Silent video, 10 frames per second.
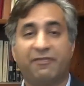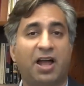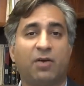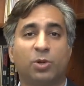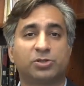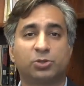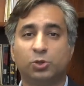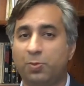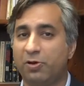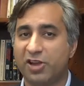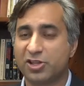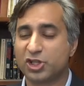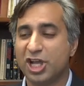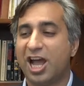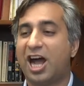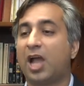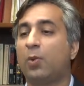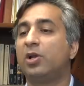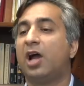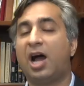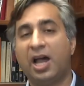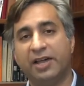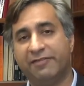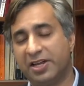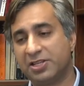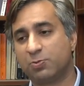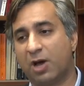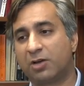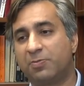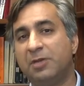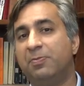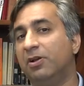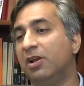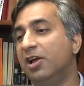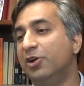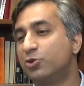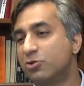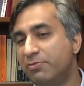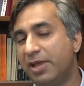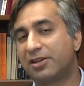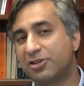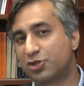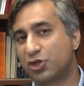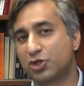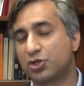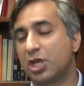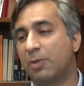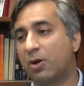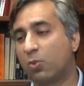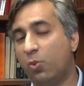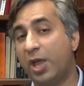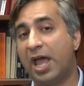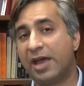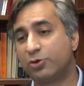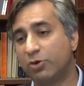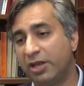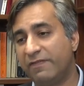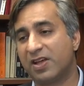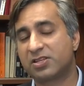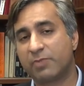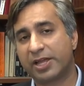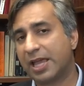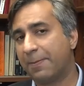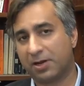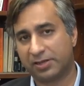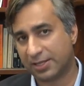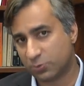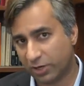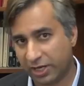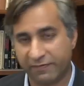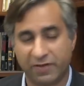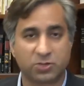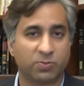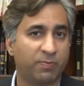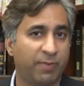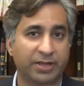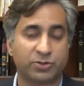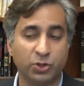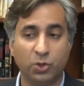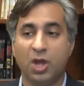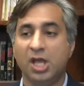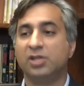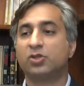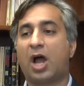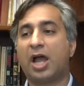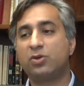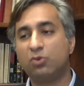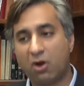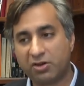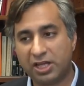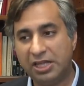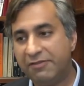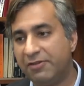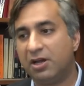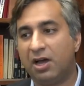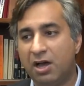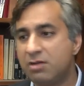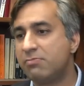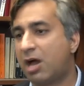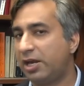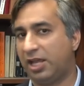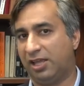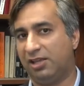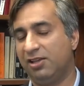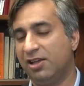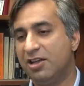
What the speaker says: if I was super rich, I would hire very smart people to make decisions about where to invest my capital. That's what investment banks do. So I do not even earn money